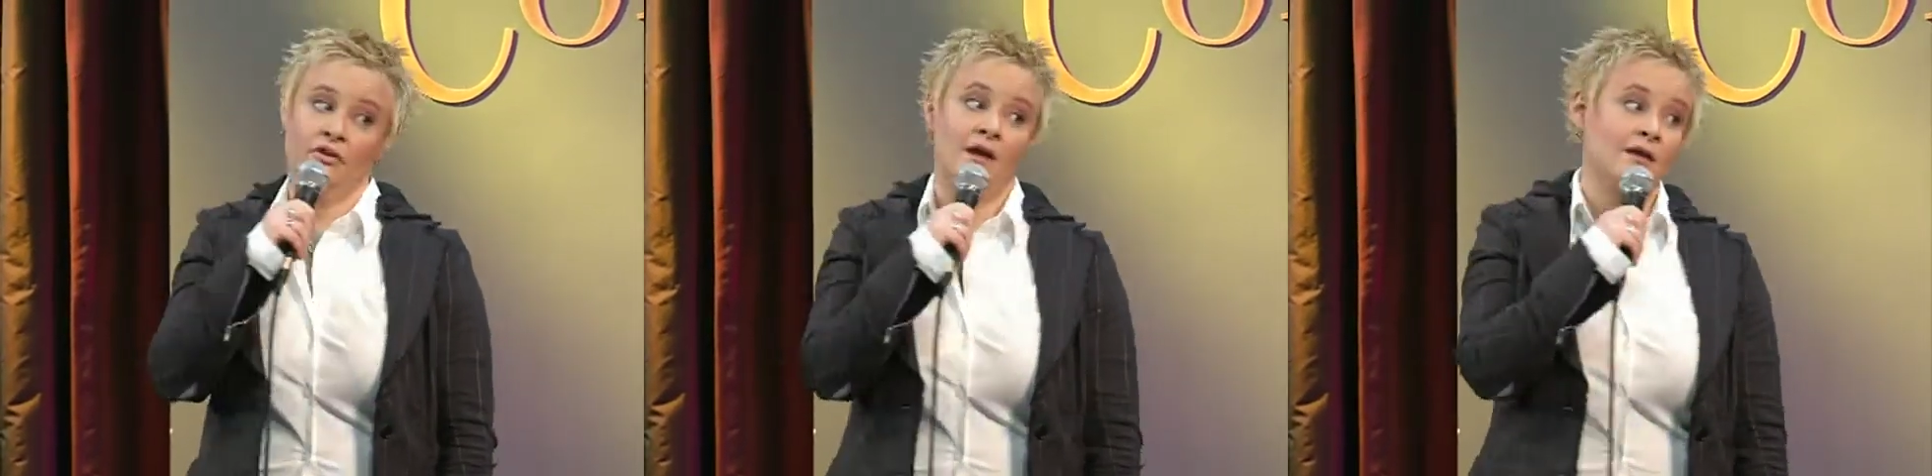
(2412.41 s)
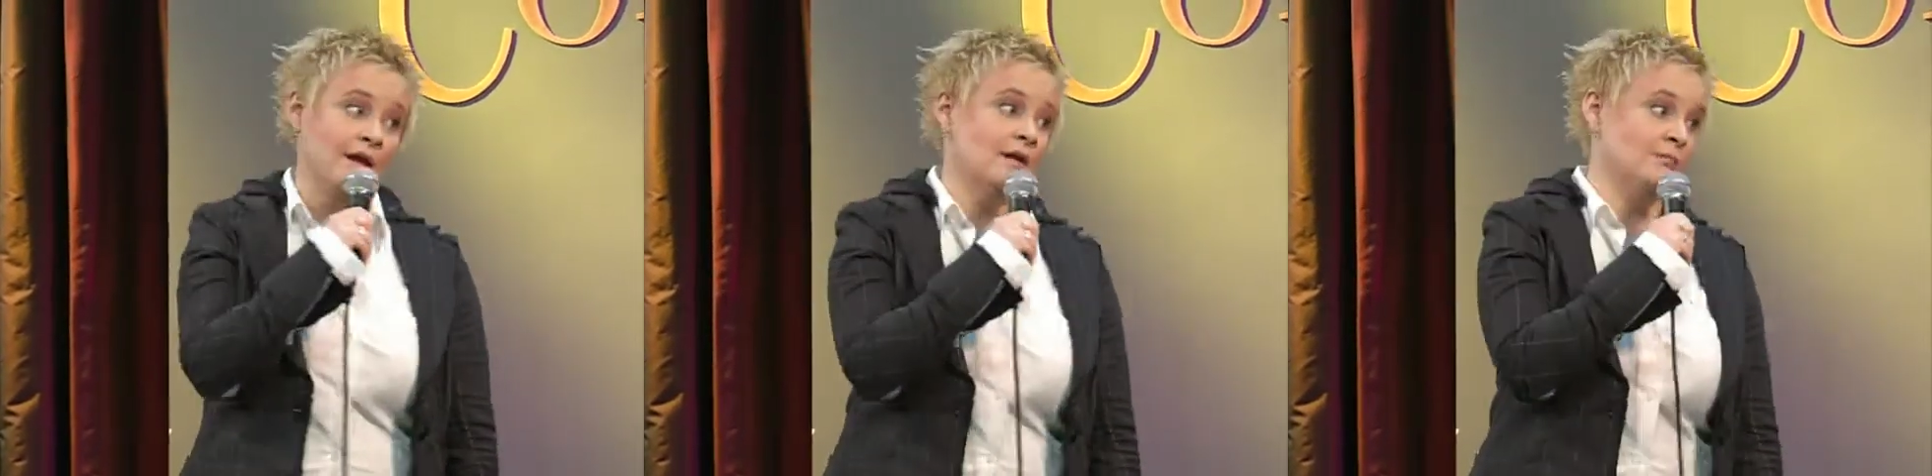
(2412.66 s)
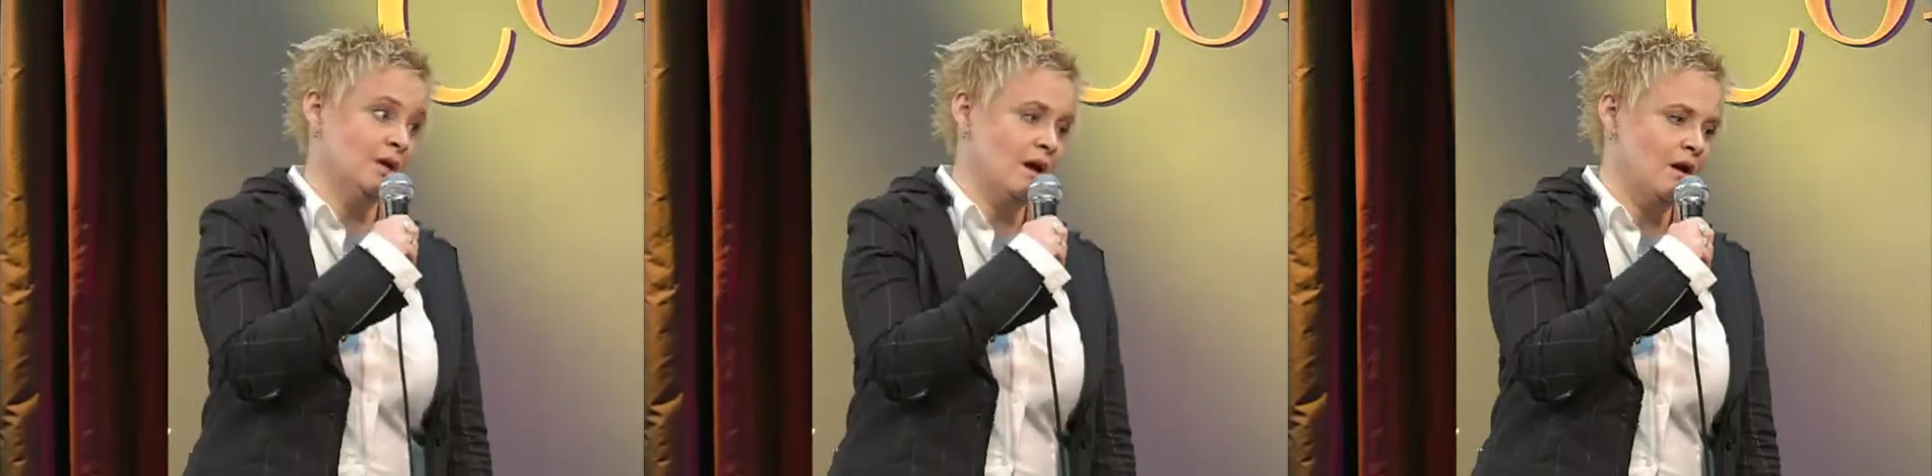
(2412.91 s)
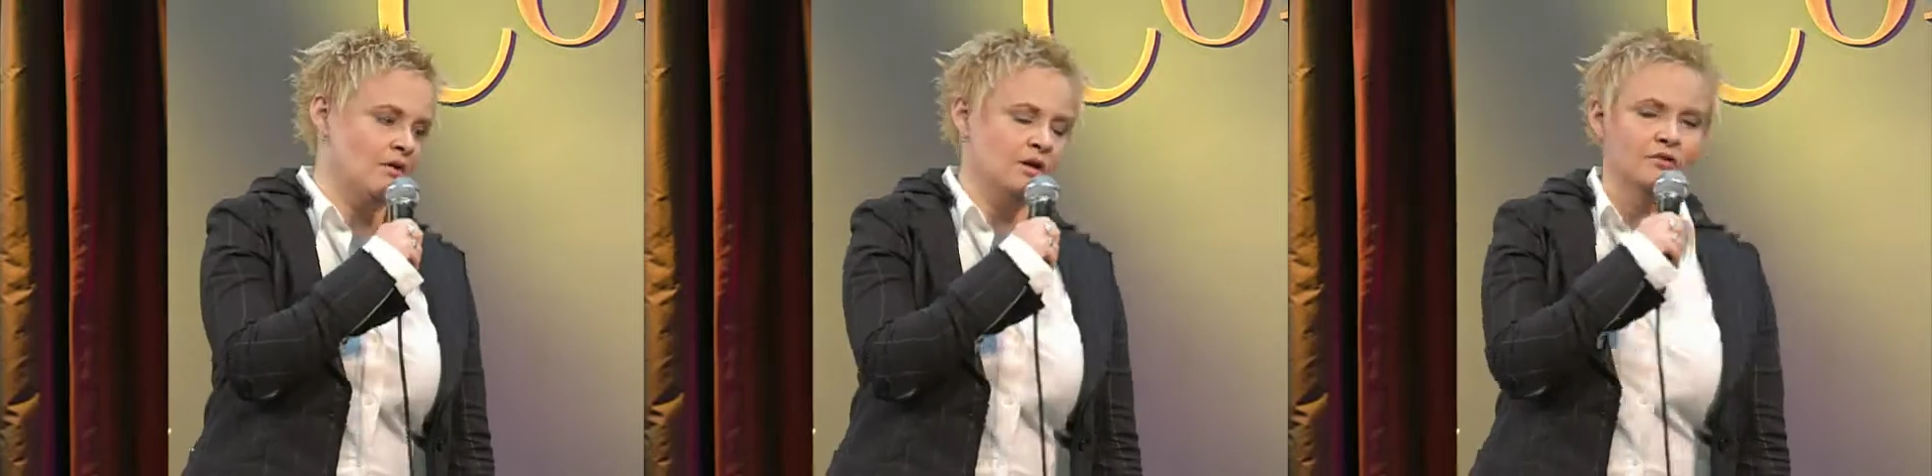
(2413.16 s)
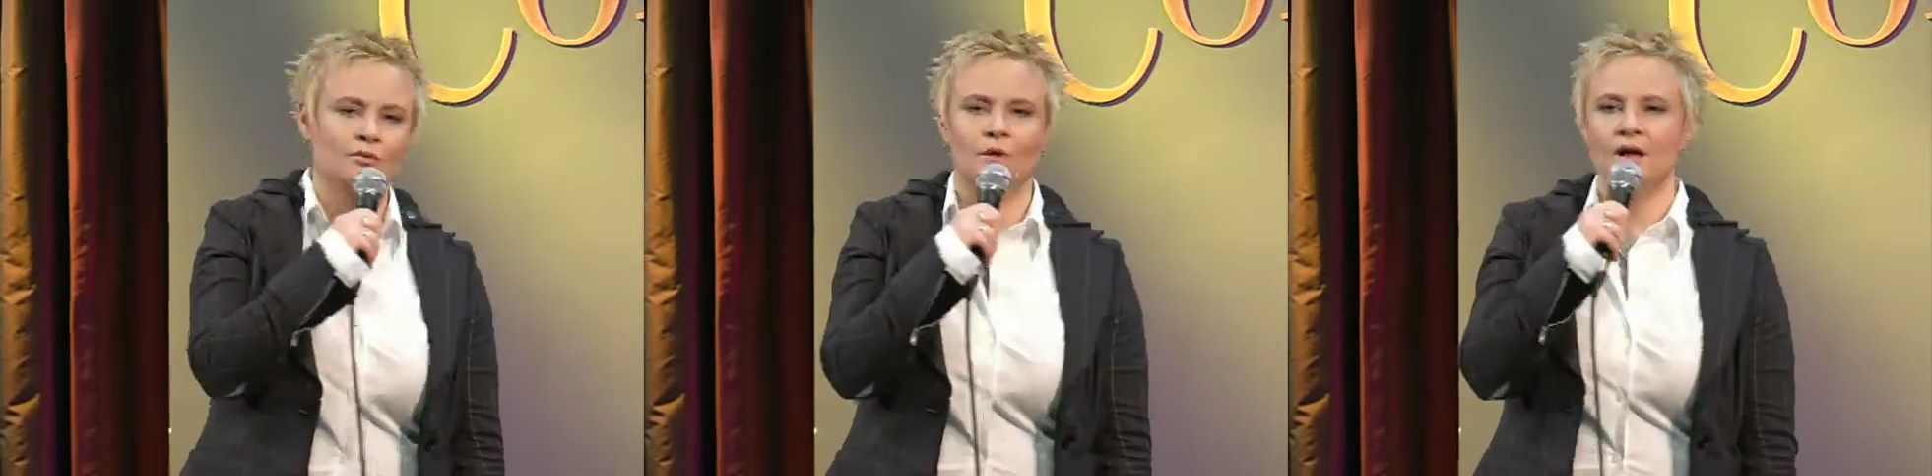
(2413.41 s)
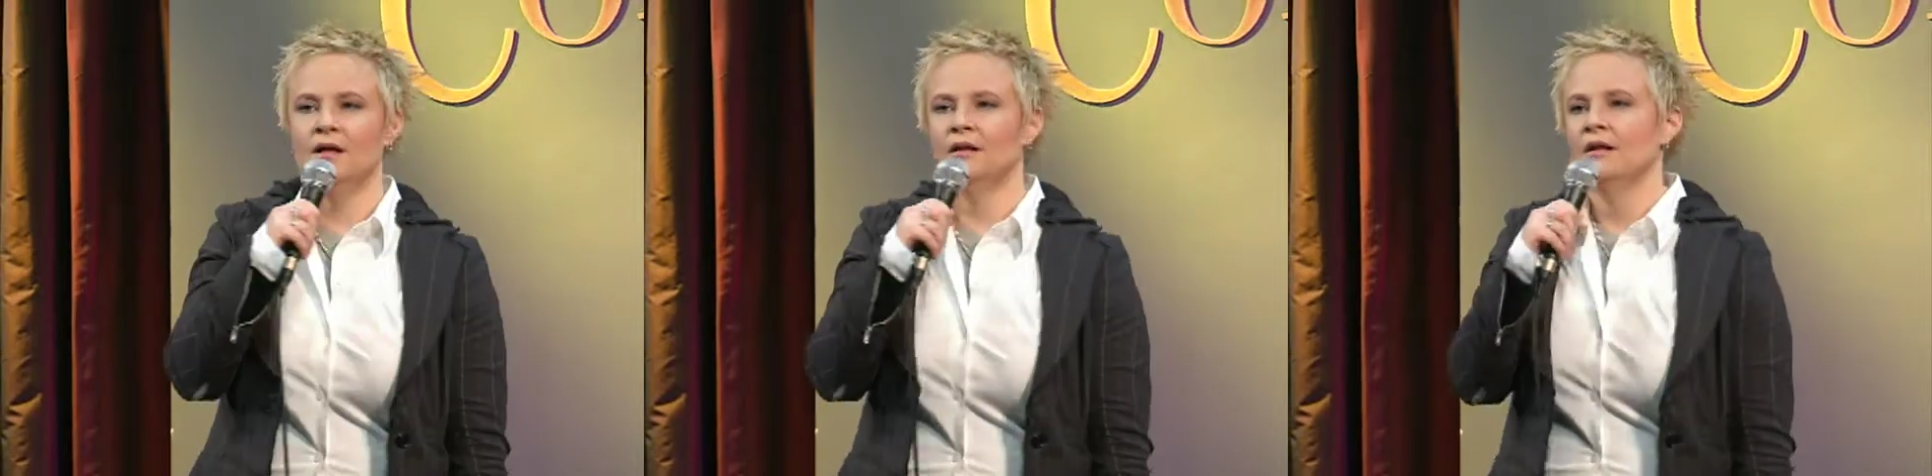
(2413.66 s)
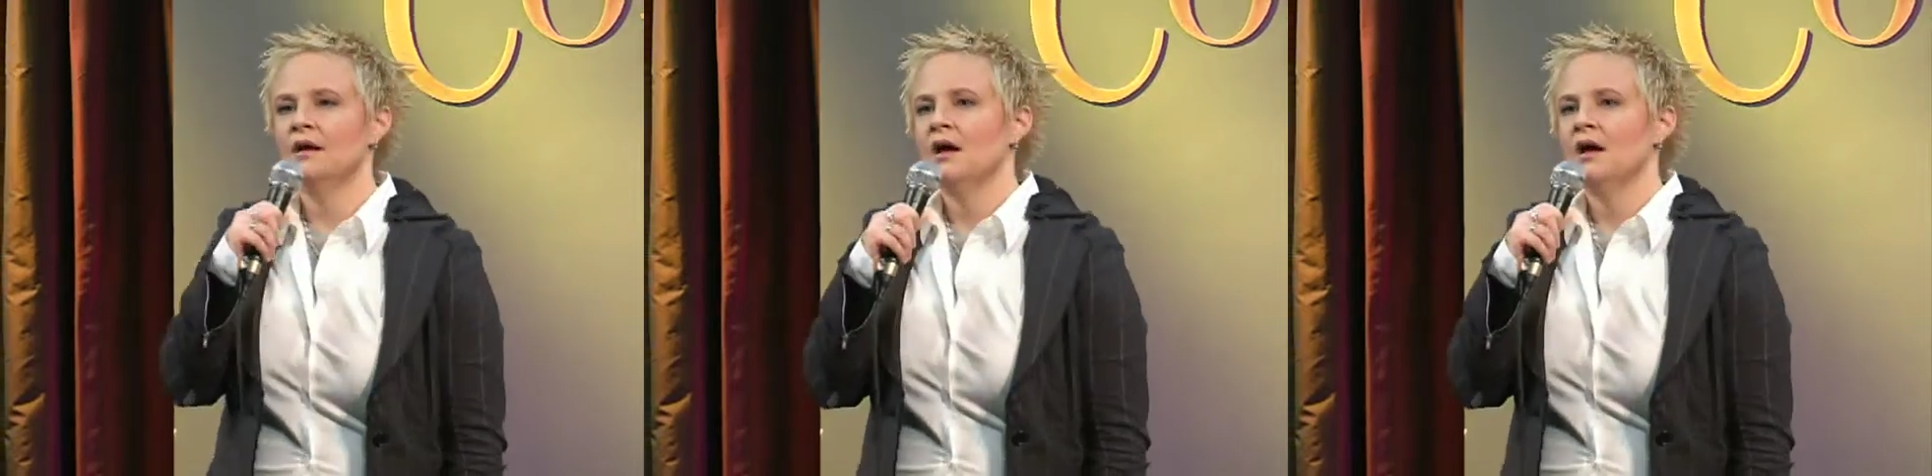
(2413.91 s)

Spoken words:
they can be hairy as well.